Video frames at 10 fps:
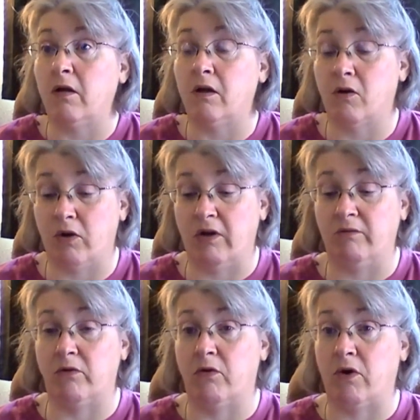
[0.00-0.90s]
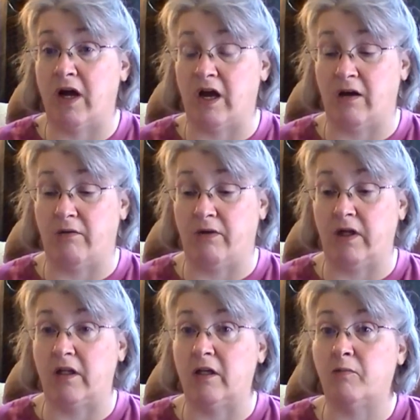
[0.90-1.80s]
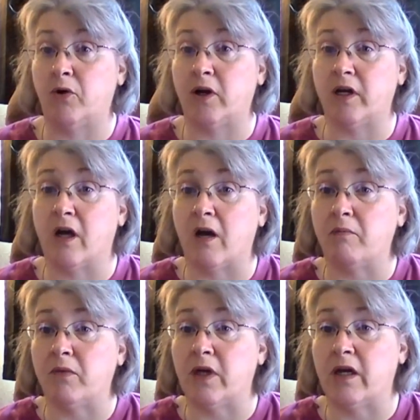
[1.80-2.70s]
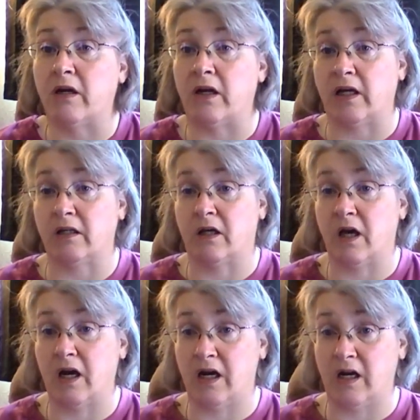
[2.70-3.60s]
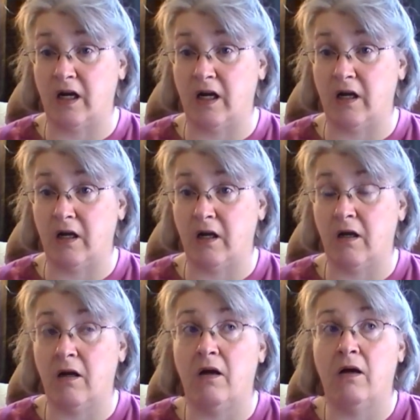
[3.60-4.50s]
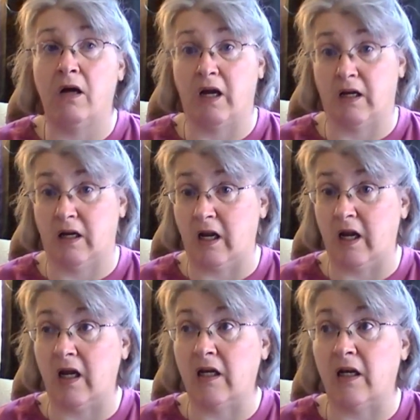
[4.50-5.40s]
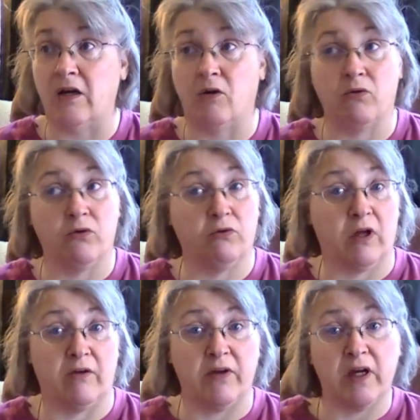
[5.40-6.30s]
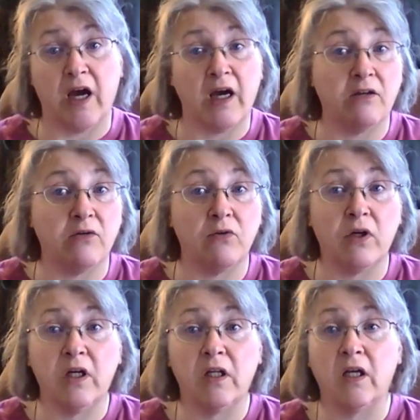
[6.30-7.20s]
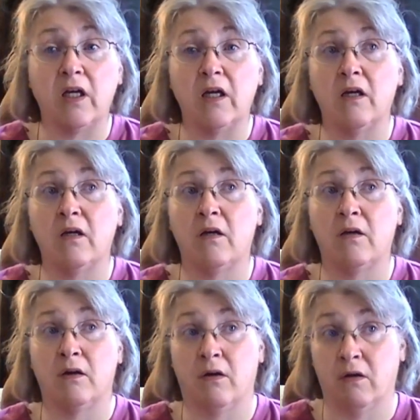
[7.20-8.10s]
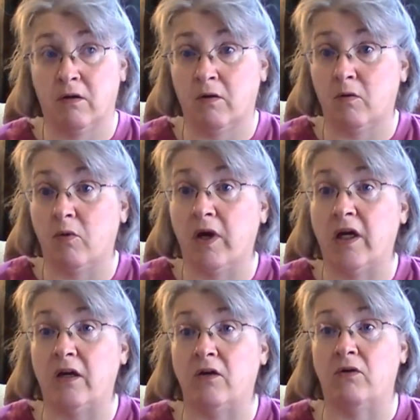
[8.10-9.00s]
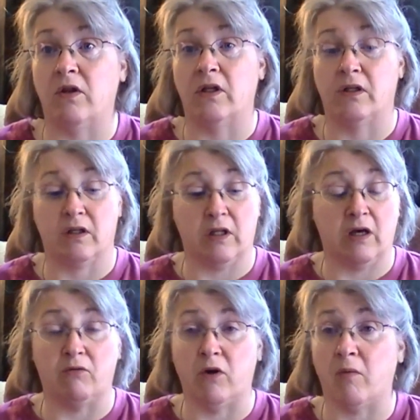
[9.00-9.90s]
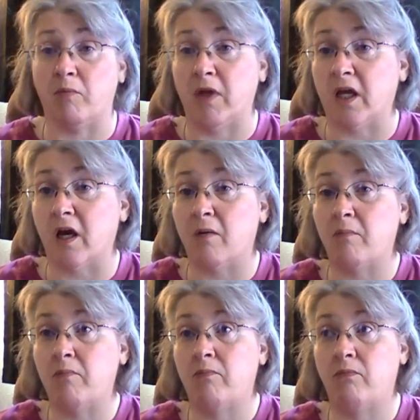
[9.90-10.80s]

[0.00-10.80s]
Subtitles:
You know, even though I have, at this point in time, dental anxiety, and they don't do laughing gas or anything, we can do this. They'll numb me up